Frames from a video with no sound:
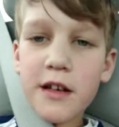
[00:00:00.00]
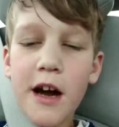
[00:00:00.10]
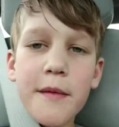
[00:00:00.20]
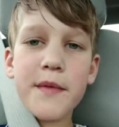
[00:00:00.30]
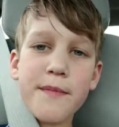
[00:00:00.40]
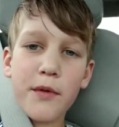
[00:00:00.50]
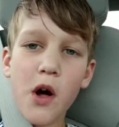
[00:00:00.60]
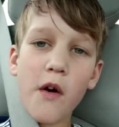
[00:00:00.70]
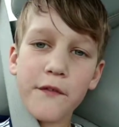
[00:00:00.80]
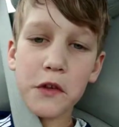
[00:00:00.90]
comments
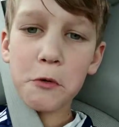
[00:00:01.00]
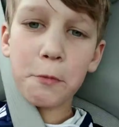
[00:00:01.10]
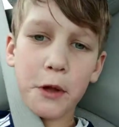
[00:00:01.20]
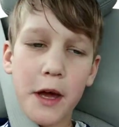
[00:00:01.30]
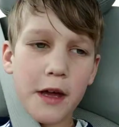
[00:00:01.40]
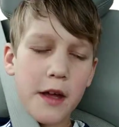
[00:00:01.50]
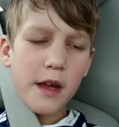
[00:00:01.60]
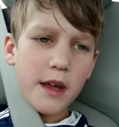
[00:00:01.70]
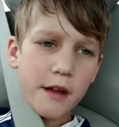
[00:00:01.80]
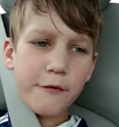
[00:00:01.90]
below if you play
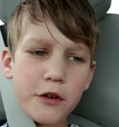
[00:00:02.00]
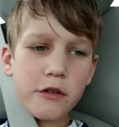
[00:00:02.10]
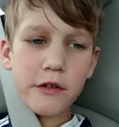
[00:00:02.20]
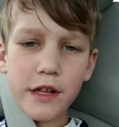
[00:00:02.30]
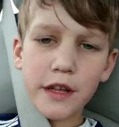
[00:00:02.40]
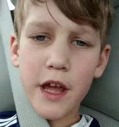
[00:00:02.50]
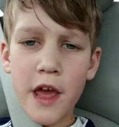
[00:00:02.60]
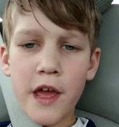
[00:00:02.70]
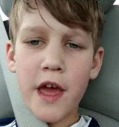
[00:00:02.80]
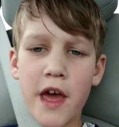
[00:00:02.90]
for
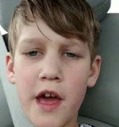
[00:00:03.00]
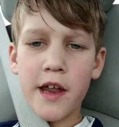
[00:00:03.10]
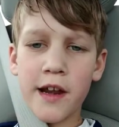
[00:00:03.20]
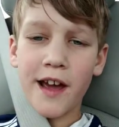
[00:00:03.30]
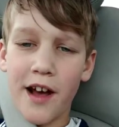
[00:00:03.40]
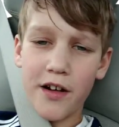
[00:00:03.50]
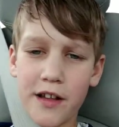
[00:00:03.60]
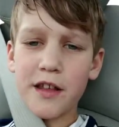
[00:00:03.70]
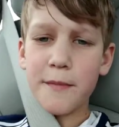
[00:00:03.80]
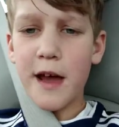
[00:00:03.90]
USA, and I'll
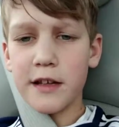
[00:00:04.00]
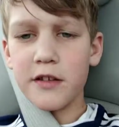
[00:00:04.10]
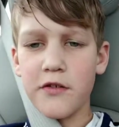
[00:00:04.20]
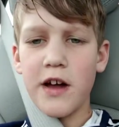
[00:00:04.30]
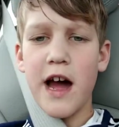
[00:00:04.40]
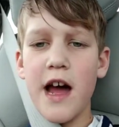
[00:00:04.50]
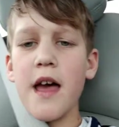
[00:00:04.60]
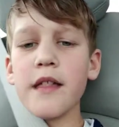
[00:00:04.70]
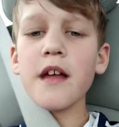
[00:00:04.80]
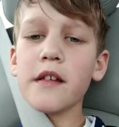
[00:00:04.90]
get to back you
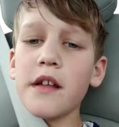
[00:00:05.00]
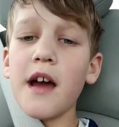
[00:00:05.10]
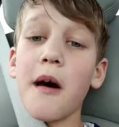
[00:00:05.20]
guys. See ya.